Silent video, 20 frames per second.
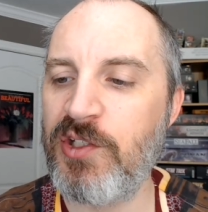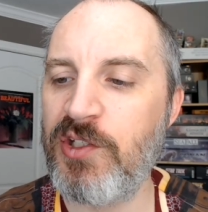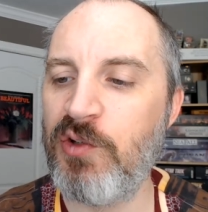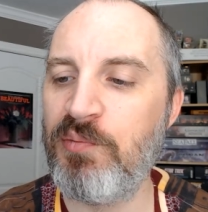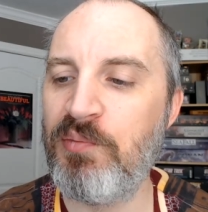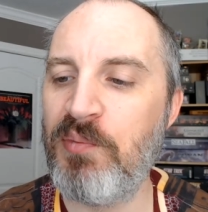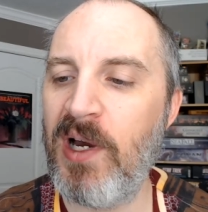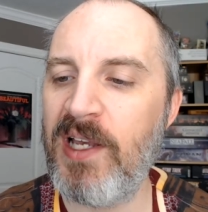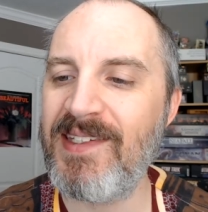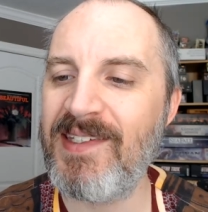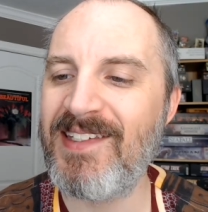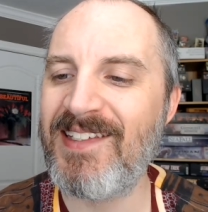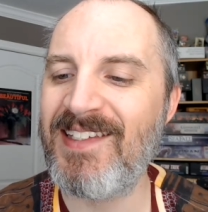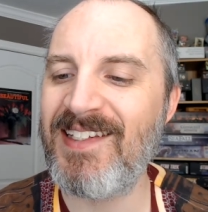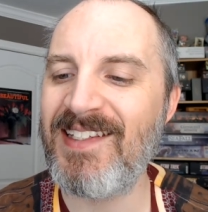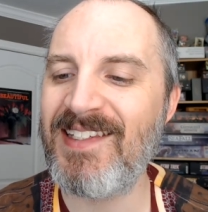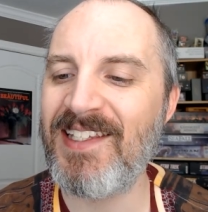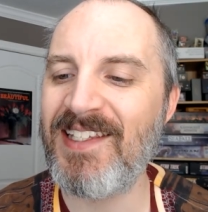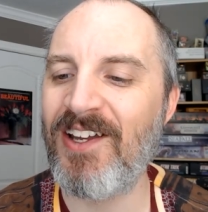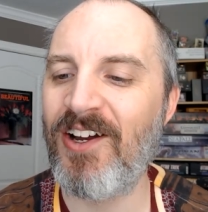you must
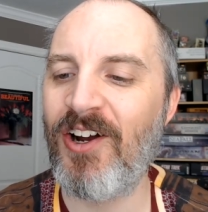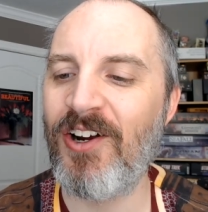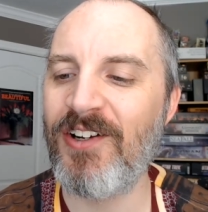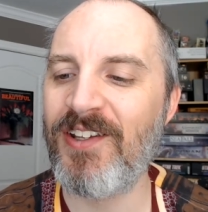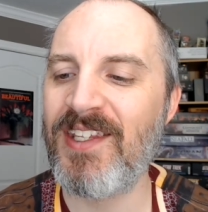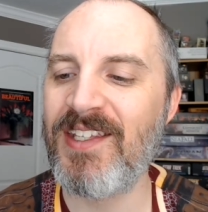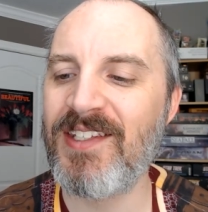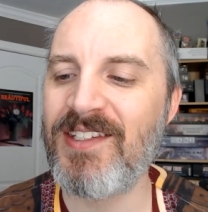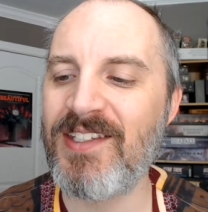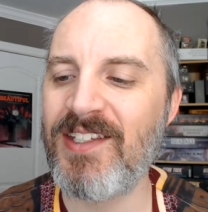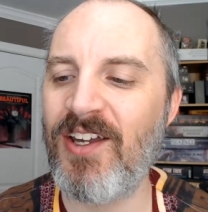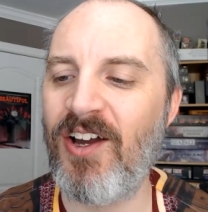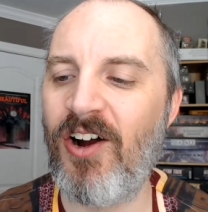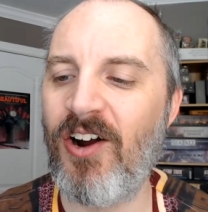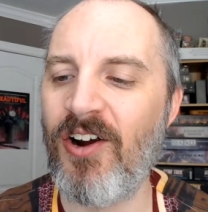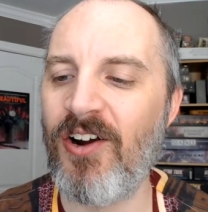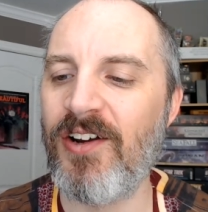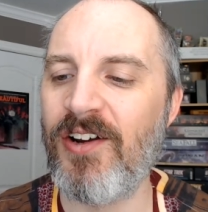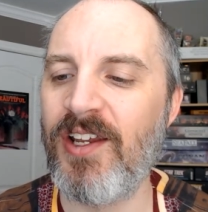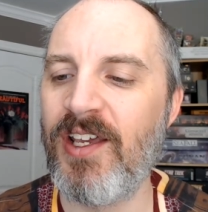discard this
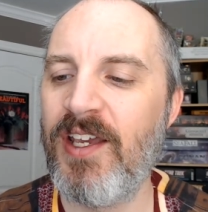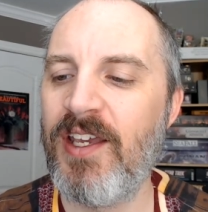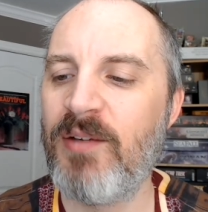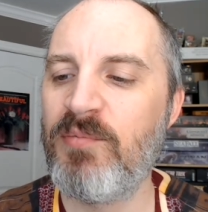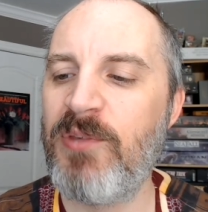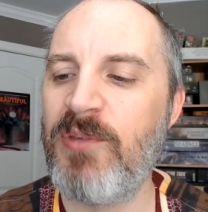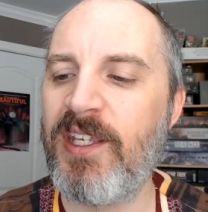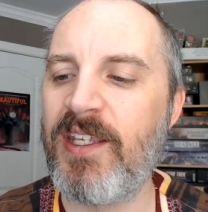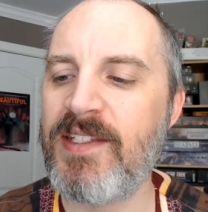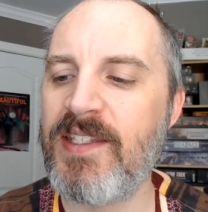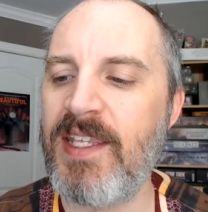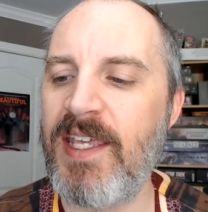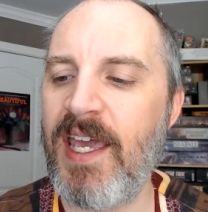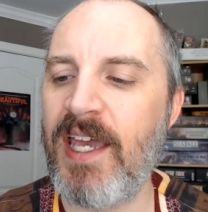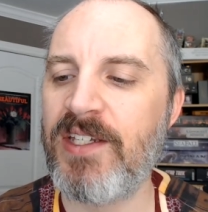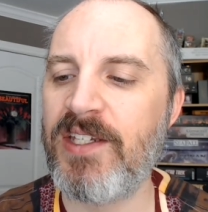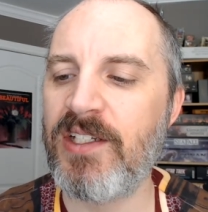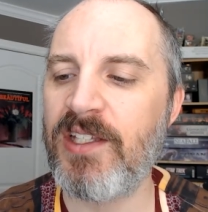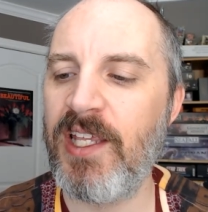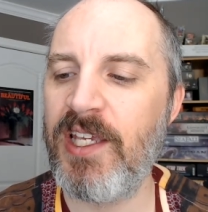card because the
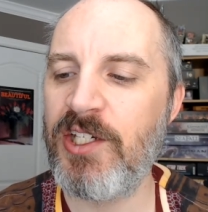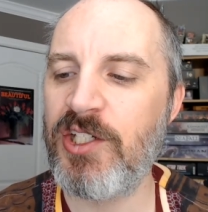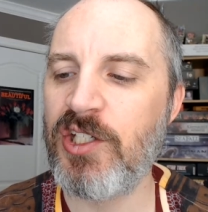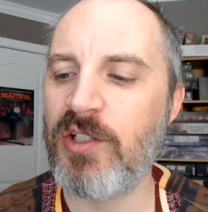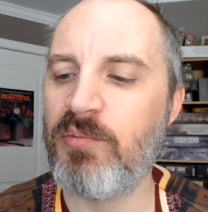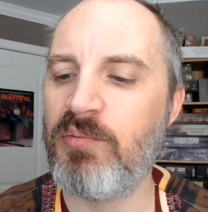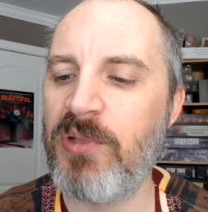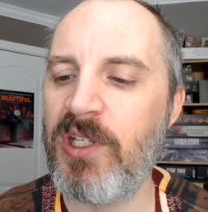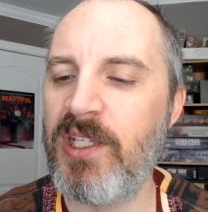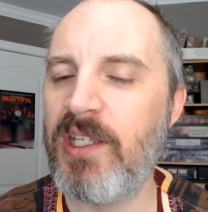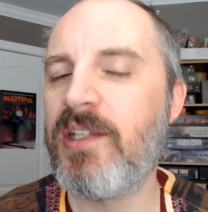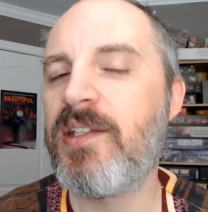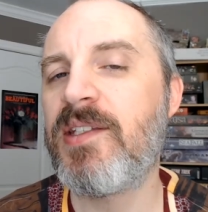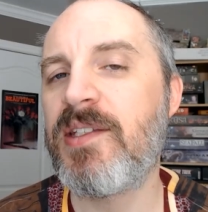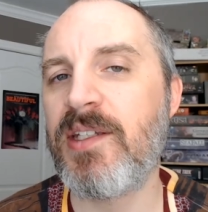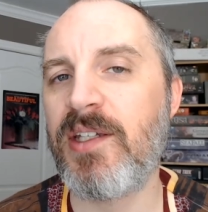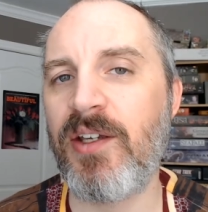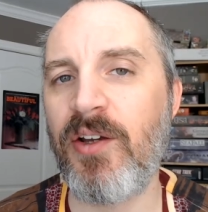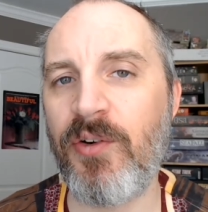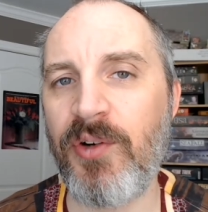adulation begins
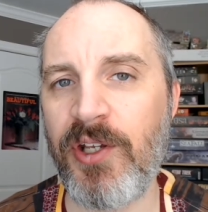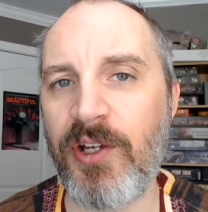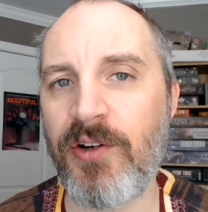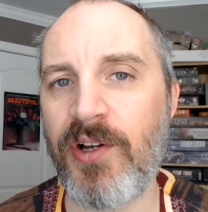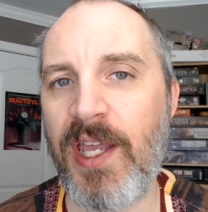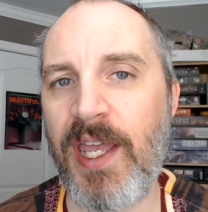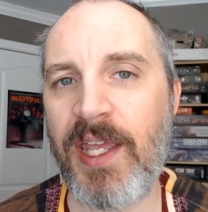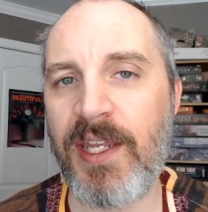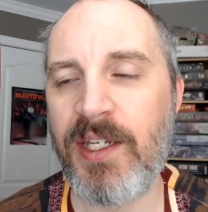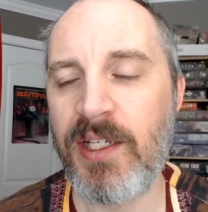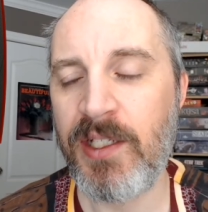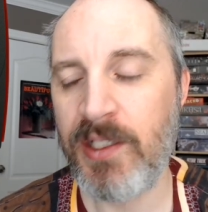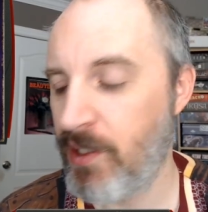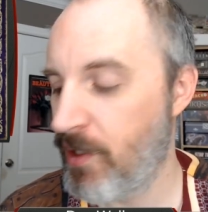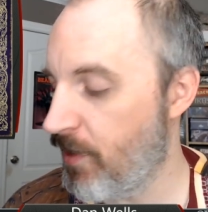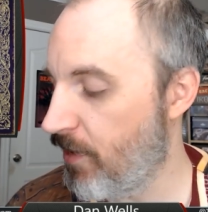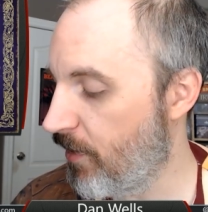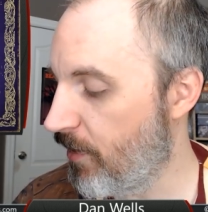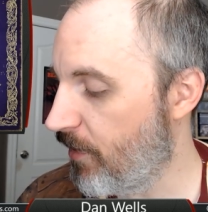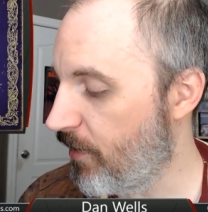to go to your head.
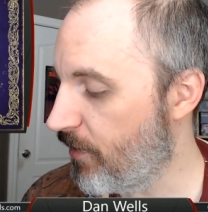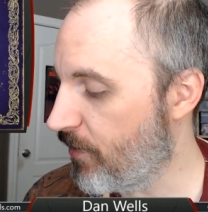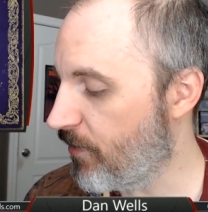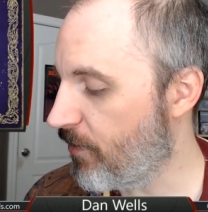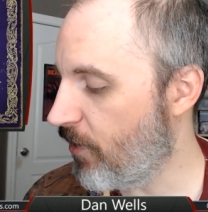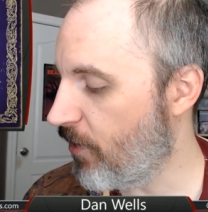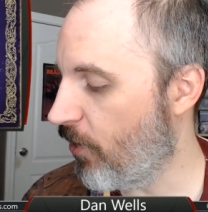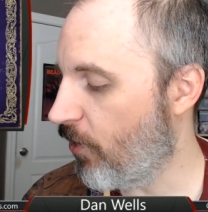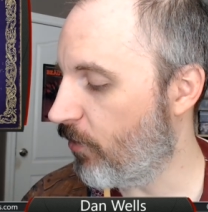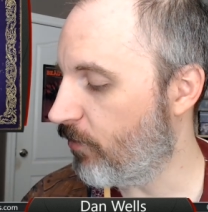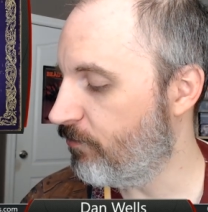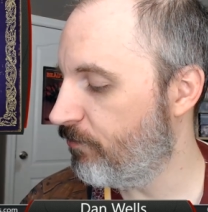So